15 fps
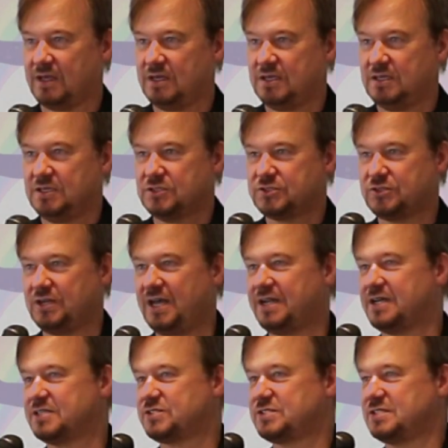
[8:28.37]
So let
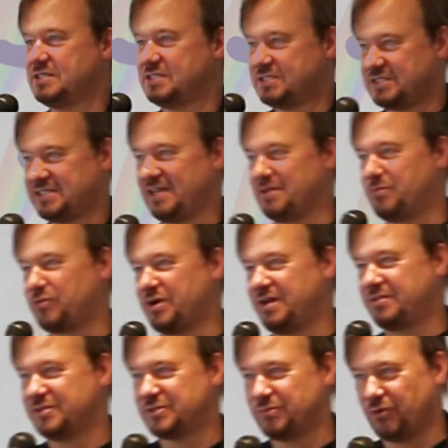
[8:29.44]
us celebrate
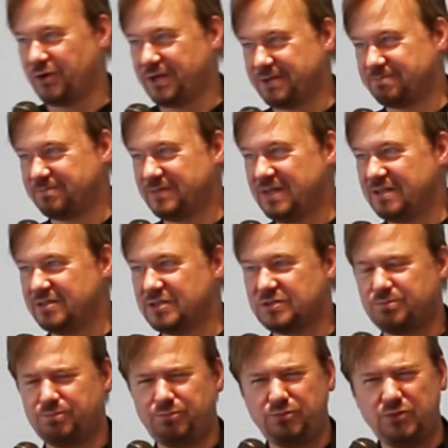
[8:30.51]
this morning this
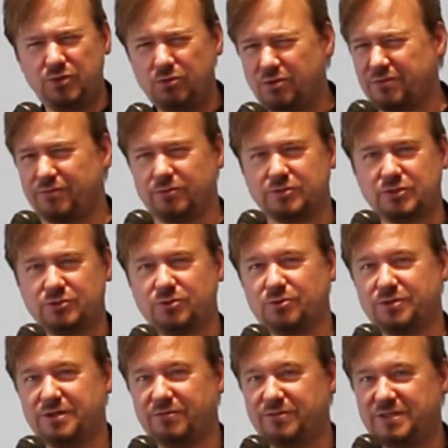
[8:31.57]
beautiful story
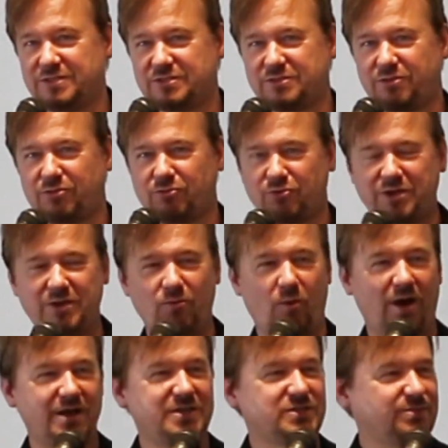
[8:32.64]
of these three
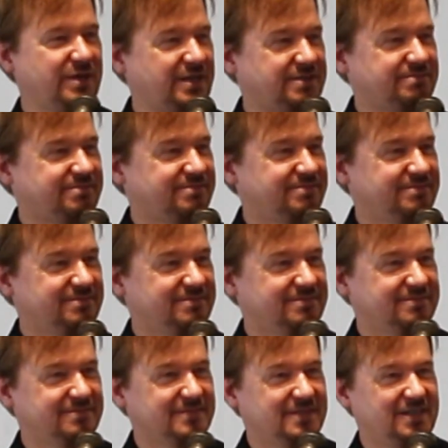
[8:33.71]
wise men
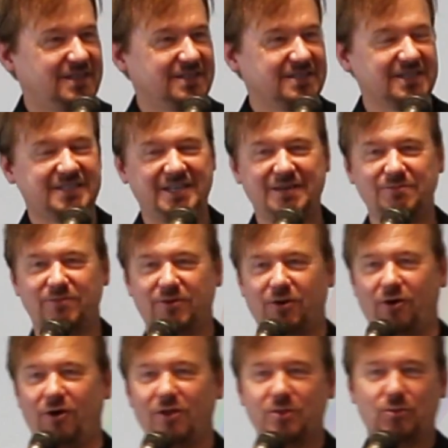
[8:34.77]
that came
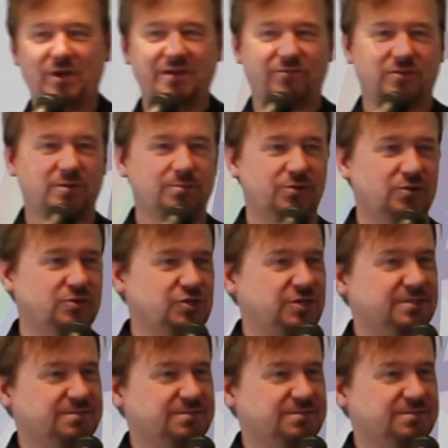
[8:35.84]
all the way from Persia